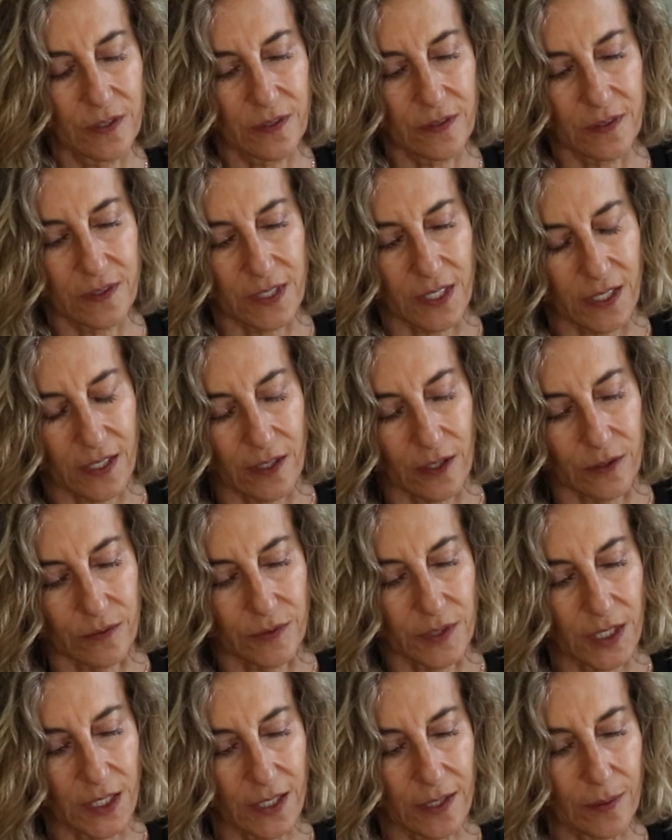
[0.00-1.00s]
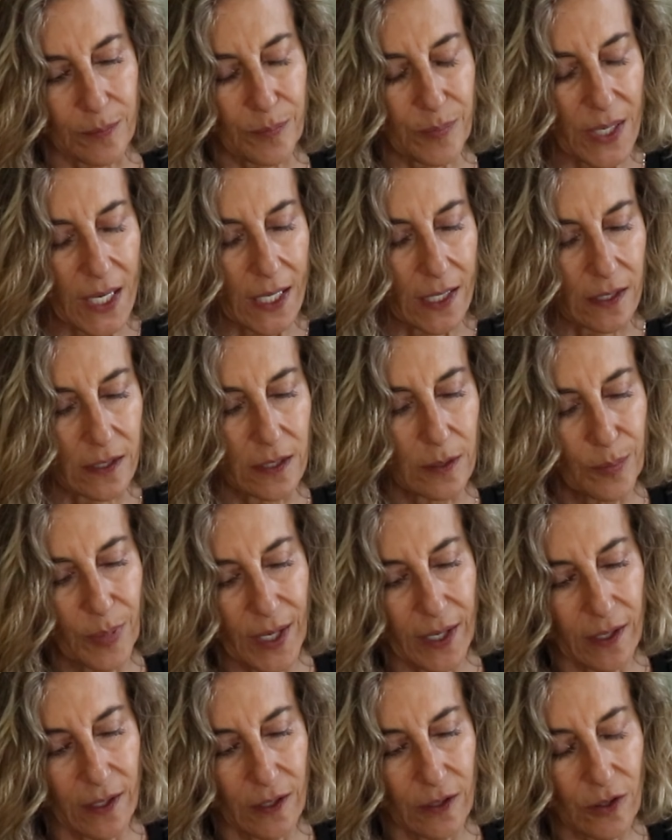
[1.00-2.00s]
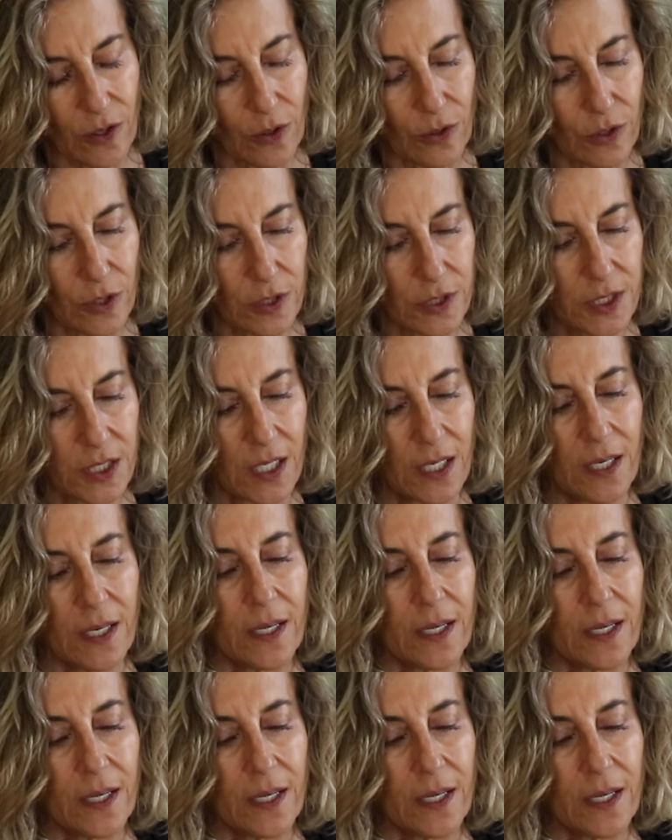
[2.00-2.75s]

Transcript: This is like a really pale gold.